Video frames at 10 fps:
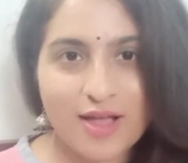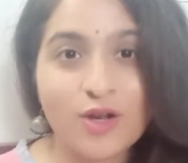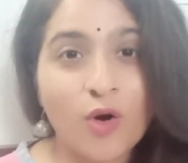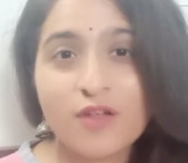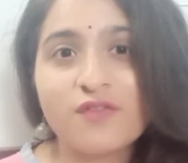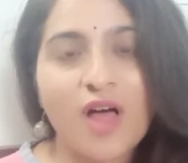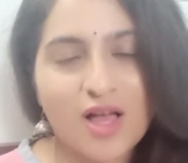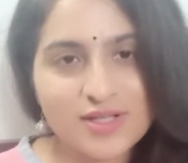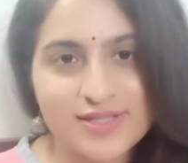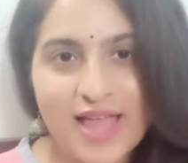a lot of
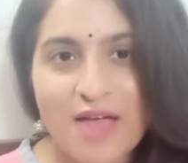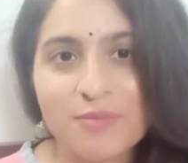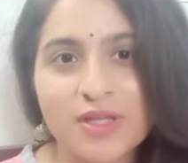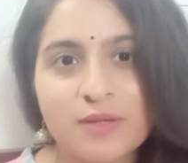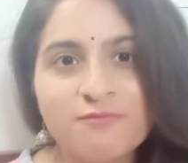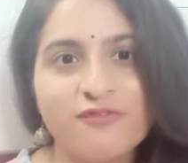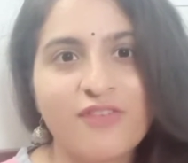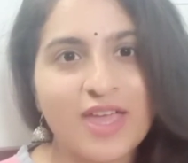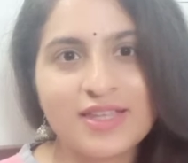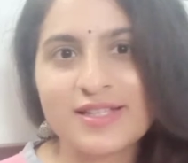us have become
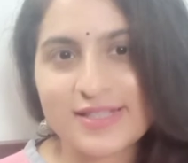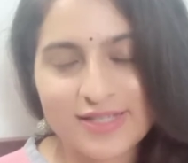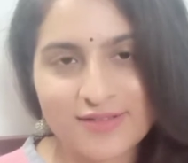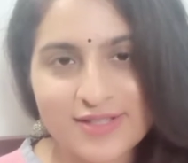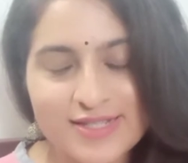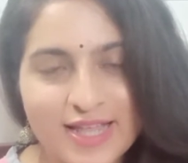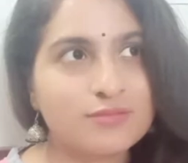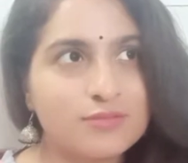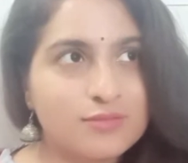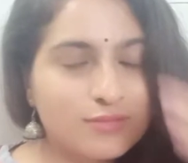very serious, like